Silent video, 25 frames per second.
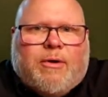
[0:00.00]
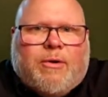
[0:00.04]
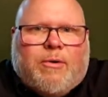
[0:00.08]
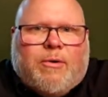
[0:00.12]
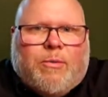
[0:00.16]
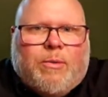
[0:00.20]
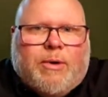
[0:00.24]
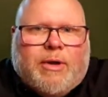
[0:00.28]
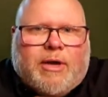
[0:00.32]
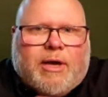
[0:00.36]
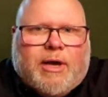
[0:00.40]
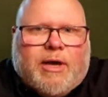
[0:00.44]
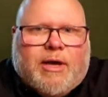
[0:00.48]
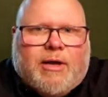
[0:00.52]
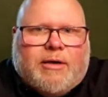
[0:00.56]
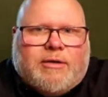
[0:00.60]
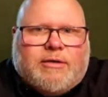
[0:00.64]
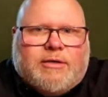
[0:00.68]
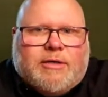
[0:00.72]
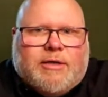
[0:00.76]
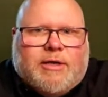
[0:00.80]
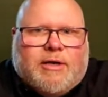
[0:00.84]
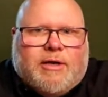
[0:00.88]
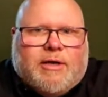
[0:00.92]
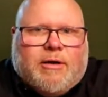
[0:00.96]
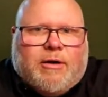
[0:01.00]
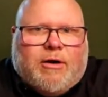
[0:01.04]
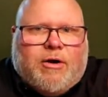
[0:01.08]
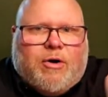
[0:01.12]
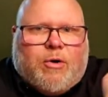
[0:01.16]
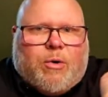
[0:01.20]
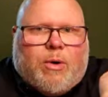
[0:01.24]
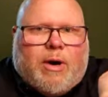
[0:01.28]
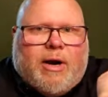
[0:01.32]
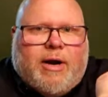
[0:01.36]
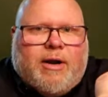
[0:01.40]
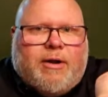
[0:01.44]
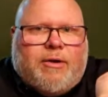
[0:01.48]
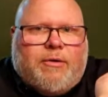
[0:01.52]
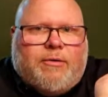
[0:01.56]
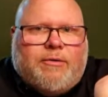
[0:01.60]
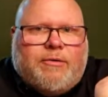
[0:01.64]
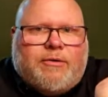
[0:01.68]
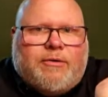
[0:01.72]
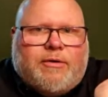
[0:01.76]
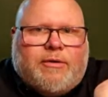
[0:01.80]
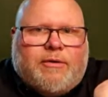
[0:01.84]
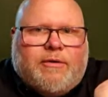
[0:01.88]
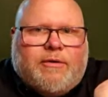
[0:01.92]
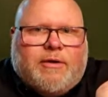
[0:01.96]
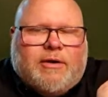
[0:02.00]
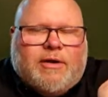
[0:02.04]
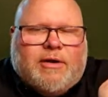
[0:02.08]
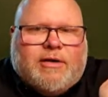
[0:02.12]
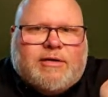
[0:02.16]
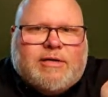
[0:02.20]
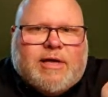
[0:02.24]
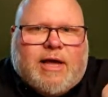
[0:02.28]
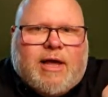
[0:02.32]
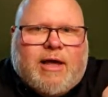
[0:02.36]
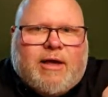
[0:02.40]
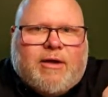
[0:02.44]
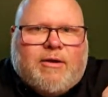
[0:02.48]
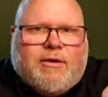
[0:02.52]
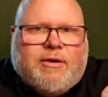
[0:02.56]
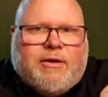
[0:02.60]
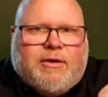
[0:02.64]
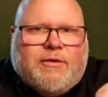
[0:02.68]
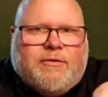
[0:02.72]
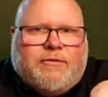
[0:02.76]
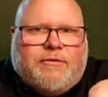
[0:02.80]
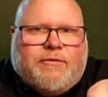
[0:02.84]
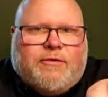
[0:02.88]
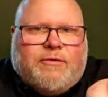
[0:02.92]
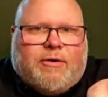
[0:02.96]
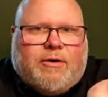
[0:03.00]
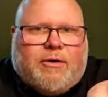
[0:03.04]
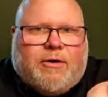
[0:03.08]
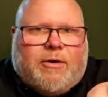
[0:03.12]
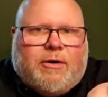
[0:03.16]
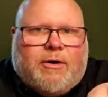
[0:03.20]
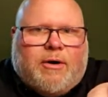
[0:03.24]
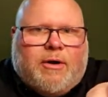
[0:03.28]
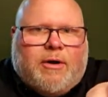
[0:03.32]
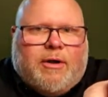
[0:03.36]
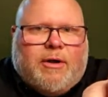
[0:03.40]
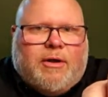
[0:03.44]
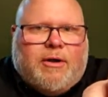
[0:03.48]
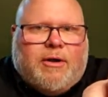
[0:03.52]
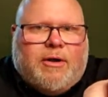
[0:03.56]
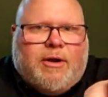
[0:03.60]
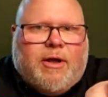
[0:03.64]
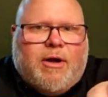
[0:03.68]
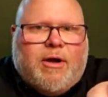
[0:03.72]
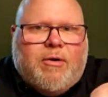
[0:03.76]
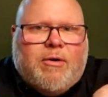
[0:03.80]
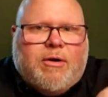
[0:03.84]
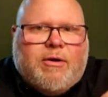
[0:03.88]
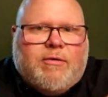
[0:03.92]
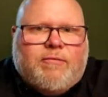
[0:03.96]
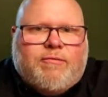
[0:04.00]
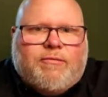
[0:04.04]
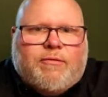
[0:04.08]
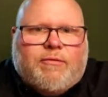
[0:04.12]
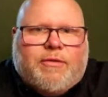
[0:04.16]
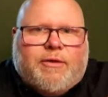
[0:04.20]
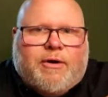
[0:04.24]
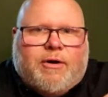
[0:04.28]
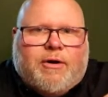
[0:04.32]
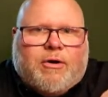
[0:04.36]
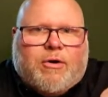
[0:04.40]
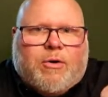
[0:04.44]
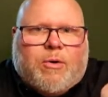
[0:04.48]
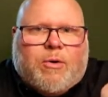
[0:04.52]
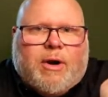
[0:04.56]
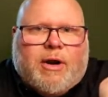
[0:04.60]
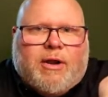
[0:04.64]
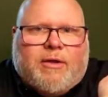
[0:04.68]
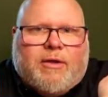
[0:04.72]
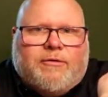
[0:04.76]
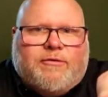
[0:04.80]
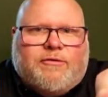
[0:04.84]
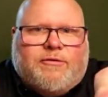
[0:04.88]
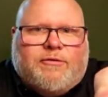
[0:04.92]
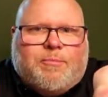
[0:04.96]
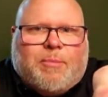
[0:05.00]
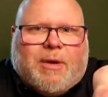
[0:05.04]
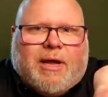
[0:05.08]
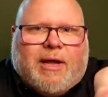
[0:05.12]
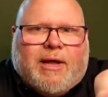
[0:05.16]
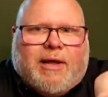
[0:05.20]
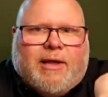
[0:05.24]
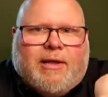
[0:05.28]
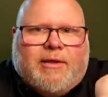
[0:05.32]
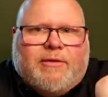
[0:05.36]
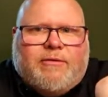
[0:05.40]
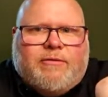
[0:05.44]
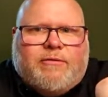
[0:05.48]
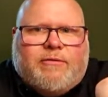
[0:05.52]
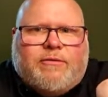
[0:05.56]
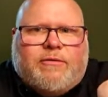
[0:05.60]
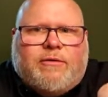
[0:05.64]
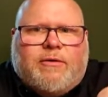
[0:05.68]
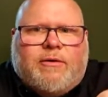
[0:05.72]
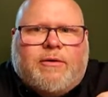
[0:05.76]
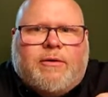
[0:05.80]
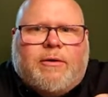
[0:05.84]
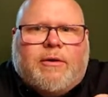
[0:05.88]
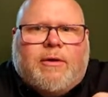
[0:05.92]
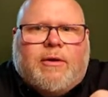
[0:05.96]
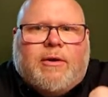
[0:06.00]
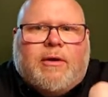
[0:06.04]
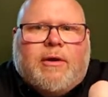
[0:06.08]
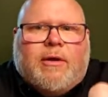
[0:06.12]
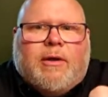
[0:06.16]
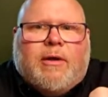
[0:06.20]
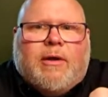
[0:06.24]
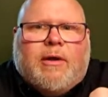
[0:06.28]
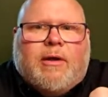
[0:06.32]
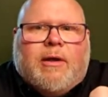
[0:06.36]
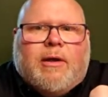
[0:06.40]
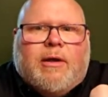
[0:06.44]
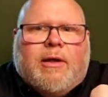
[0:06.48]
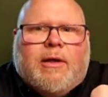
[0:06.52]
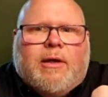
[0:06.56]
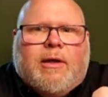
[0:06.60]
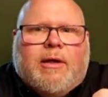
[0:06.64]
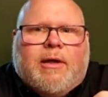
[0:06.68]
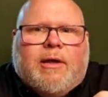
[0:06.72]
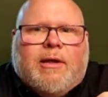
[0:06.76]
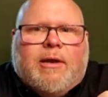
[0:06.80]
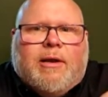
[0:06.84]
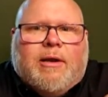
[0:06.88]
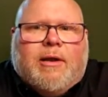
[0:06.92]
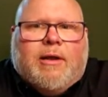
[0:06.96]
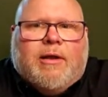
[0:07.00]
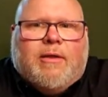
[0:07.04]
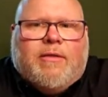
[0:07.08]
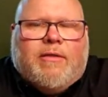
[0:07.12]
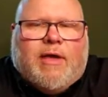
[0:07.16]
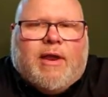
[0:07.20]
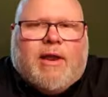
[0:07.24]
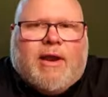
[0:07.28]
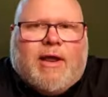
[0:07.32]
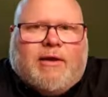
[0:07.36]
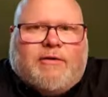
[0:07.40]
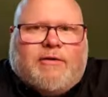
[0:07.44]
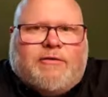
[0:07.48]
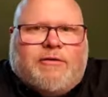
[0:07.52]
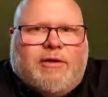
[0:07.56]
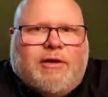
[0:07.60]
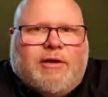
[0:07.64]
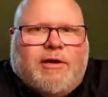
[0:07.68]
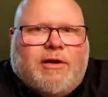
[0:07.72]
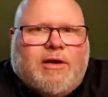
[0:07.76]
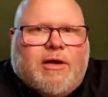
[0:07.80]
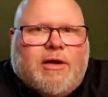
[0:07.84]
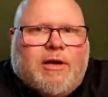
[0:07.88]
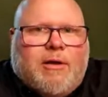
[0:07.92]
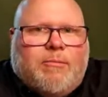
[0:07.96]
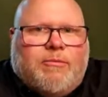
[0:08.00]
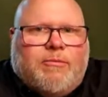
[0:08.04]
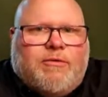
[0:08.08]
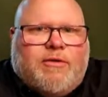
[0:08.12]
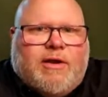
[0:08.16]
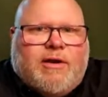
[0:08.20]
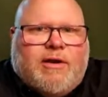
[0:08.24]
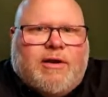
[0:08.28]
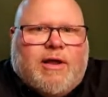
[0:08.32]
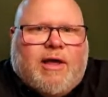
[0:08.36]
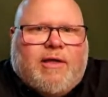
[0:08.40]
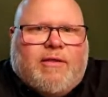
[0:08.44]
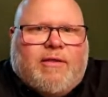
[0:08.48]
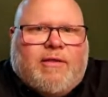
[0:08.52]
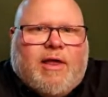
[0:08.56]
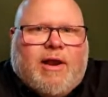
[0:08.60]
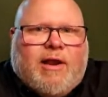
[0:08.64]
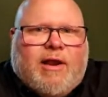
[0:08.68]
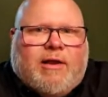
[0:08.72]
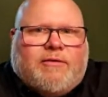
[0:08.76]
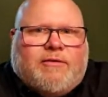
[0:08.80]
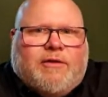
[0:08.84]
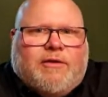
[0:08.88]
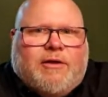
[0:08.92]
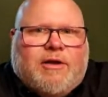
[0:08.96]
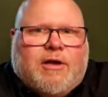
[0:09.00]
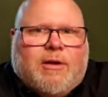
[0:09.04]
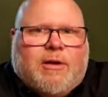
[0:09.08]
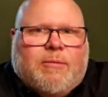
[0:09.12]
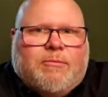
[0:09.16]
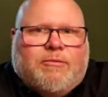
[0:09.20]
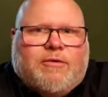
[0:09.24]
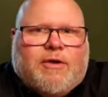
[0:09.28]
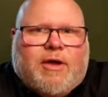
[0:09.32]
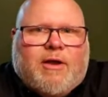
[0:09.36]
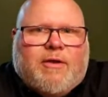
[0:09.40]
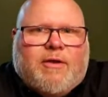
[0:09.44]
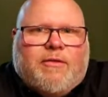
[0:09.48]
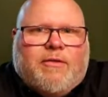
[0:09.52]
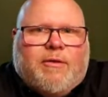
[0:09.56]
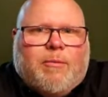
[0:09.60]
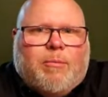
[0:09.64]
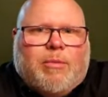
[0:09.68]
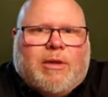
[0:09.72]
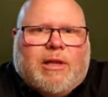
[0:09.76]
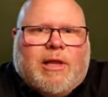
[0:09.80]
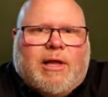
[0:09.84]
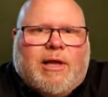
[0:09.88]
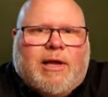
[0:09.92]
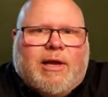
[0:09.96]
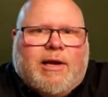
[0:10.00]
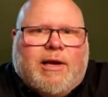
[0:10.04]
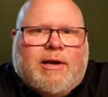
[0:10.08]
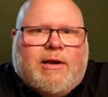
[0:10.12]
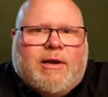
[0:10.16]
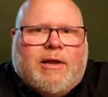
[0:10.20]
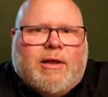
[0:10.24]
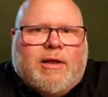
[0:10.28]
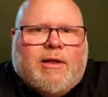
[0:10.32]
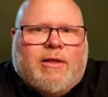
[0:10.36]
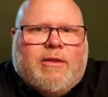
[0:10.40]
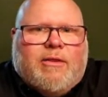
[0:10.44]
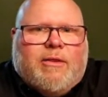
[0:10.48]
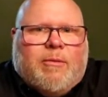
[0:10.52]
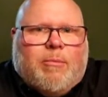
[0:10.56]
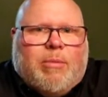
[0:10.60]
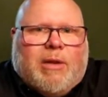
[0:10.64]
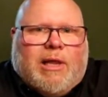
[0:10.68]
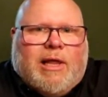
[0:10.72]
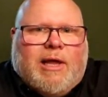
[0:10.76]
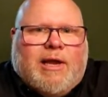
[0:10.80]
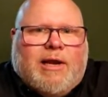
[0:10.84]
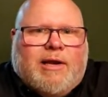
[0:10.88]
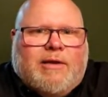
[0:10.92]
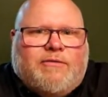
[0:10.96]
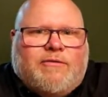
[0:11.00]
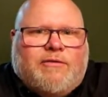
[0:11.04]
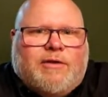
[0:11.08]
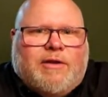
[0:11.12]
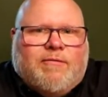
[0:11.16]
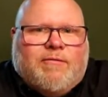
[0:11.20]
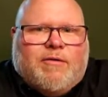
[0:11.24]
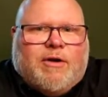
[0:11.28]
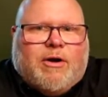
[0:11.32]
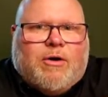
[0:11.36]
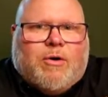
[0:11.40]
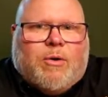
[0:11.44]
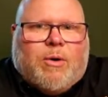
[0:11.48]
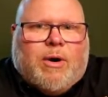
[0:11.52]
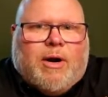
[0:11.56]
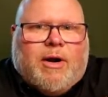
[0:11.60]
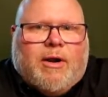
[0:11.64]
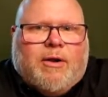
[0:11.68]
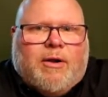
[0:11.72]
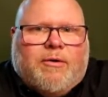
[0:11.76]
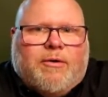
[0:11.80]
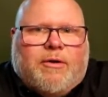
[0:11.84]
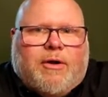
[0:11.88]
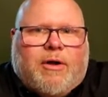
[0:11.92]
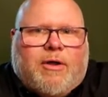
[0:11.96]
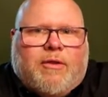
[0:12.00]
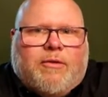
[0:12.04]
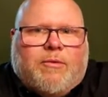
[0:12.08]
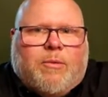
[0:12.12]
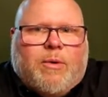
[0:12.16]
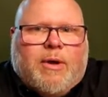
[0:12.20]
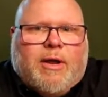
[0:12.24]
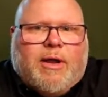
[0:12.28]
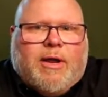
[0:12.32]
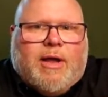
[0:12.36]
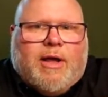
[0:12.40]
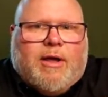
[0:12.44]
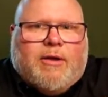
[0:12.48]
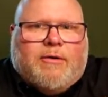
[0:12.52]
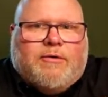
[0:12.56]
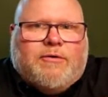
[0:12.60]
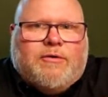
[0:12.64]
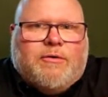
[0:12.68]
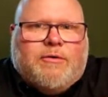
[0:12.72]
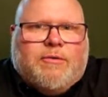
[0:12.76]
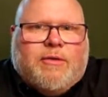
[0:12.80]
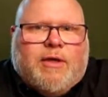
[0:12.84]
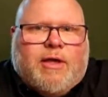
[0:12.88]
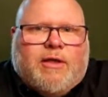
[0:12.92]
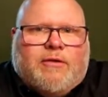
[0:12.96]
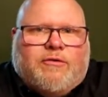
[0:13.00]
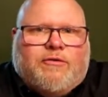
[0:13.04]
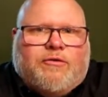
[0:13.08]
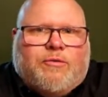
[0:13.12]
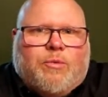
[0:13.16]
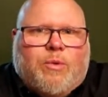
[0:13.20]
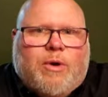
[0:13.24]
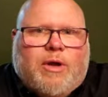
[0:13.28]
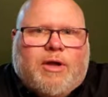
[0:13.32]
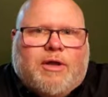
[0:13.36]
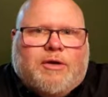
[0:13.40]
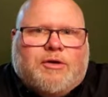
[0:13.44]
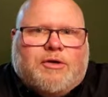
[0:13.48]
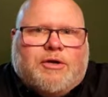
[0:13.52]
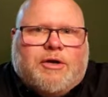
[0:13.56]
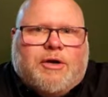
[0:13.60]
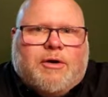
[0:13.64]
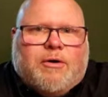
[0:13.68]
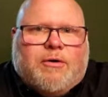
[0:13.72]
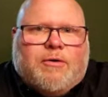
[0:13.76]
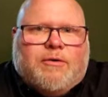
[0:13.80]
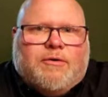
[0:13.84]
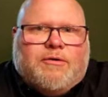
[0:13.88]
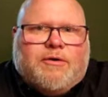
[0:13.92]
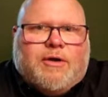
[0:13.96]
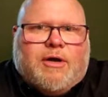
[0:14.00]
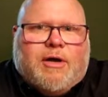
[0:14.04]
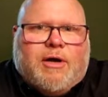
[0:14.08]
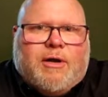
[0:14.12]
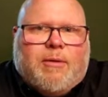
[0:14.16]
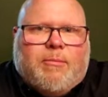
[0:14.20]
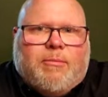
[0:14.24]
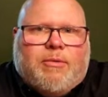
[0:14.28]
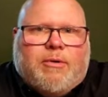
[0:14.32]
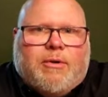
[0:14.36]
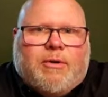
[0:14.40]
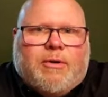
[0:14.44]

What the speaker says: We got crowned. The Italians are noted for their crowned spines, and that actually comes out on the blade. The blade is even crowned all the way out to that swedge here on top.